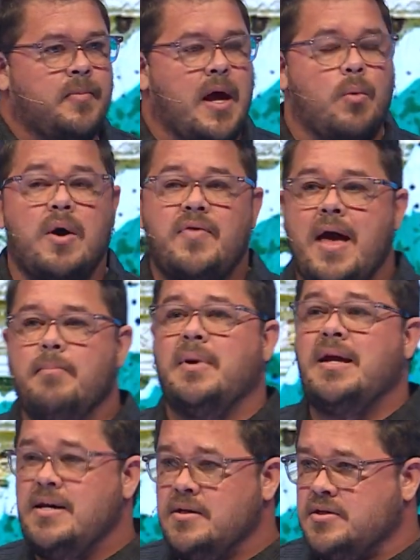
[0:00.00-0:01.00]
And what that
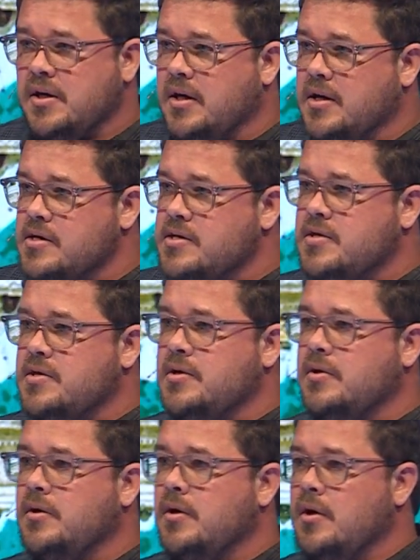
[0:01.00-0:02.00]
means is,
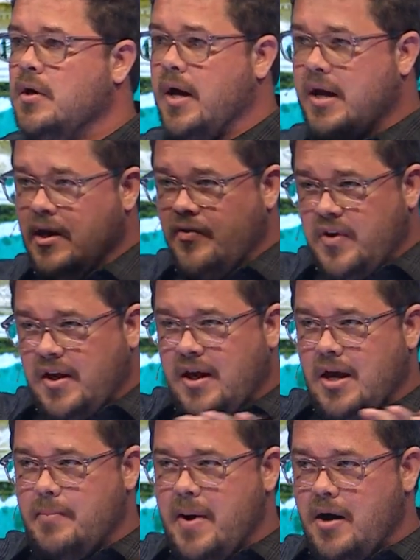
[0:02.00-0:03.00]
again,
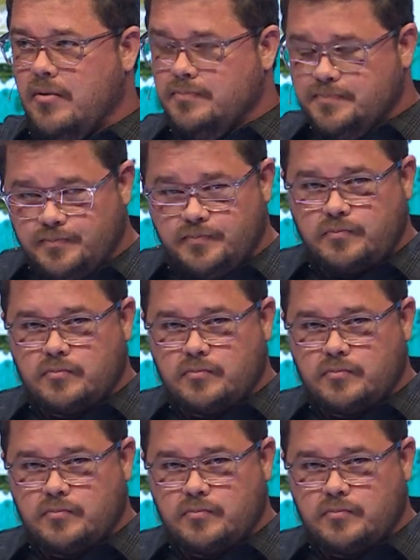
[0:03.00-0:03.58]
thinking about